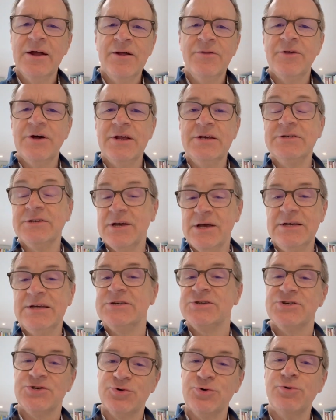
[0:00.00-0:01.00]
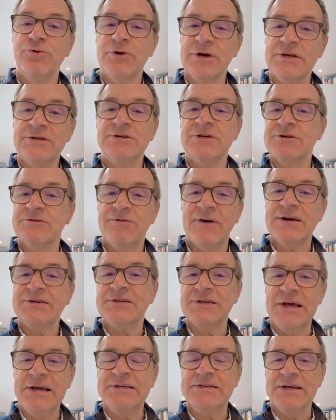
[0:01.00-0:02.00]
that his story is just
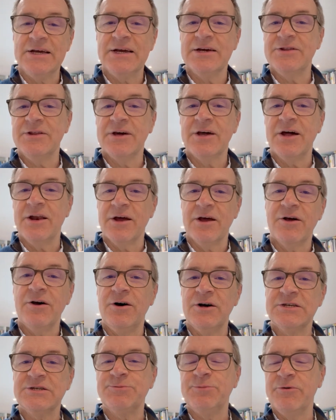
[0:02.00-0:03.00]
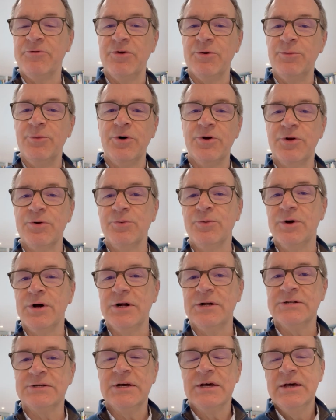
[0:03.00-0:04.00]
fascinating at the kind of cusp of the modern
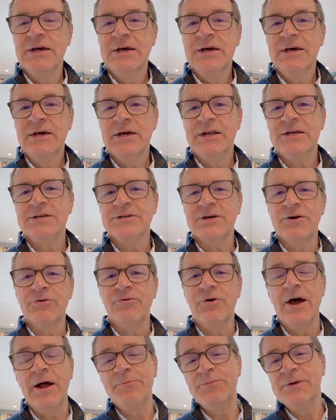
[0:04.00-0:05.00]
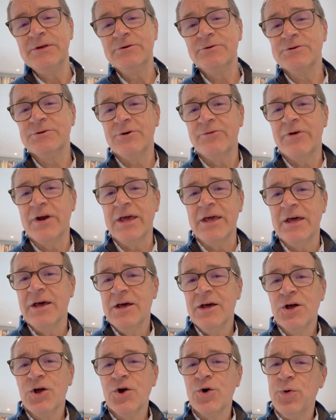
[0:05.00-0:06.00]
world in its own right. He's also a very
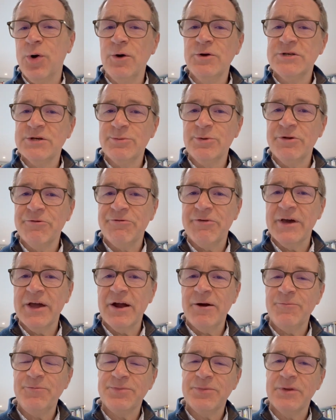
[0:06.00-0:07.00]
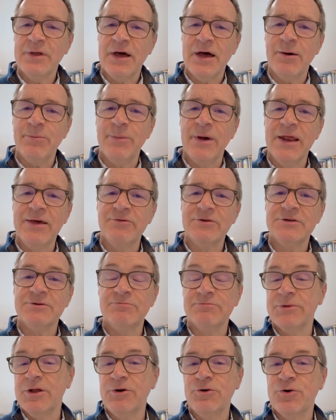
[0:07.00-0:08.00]
quotable figure. Many of
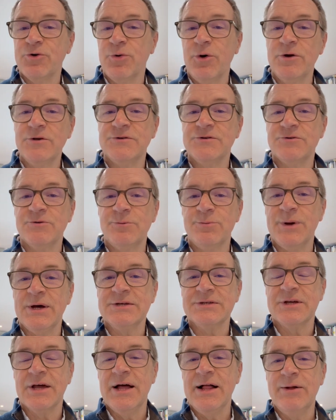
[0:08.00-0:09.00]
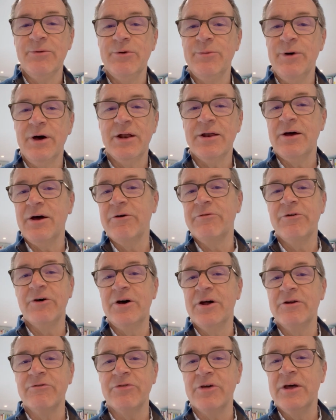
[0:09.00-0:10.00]
us know quotes from Pascal. We might have
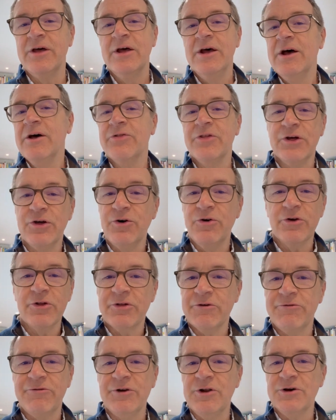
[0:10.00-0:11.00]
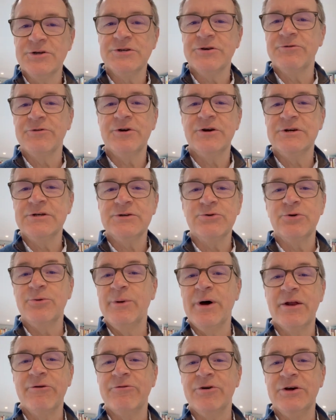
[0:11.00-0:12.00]
heard of the God of the philosophers. We
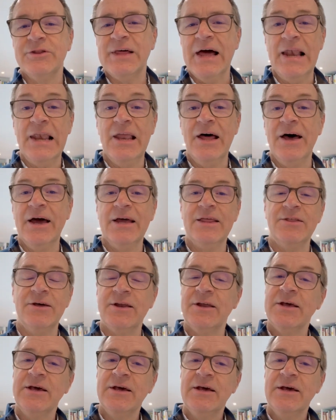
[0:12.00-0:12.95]
might have heard that line that